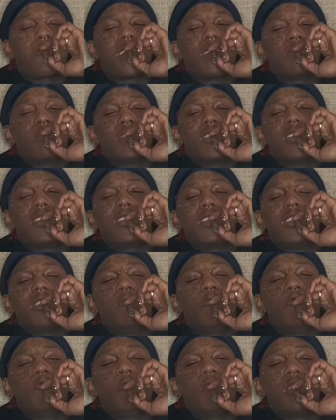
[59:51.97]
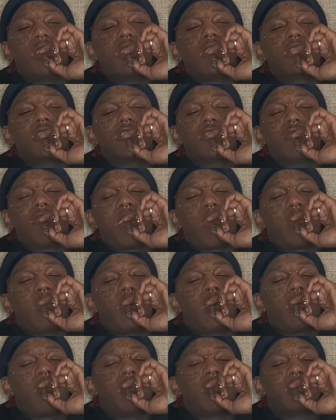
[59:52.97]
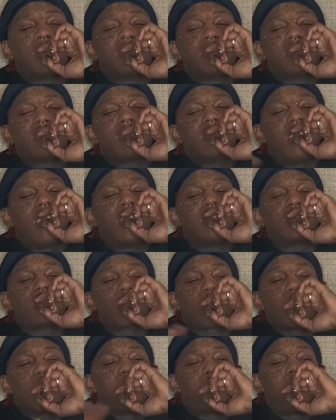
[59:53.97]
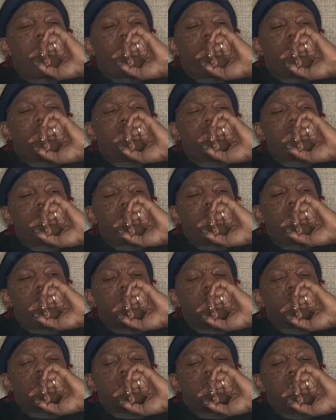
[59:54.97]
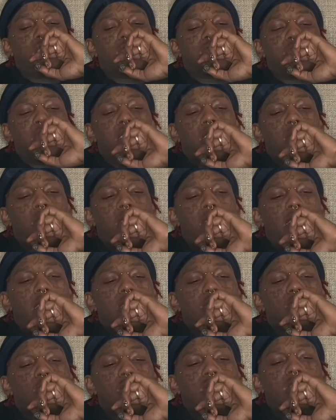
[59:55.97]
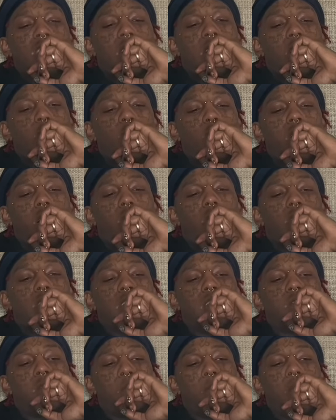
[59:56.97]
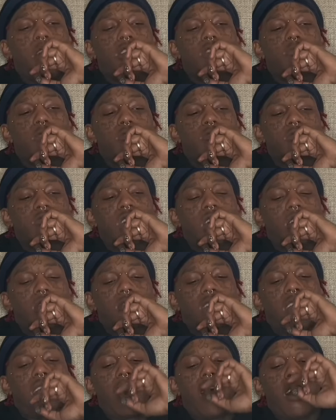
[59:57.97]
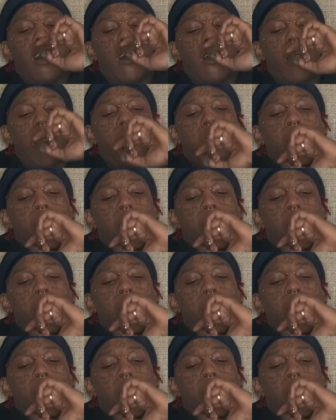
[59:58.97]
But Lil Boo Man is his rap name, it's his Instagram, all that shit. I want to shout out to my little brother. I just want to shout. I want to give a big special shout out to God.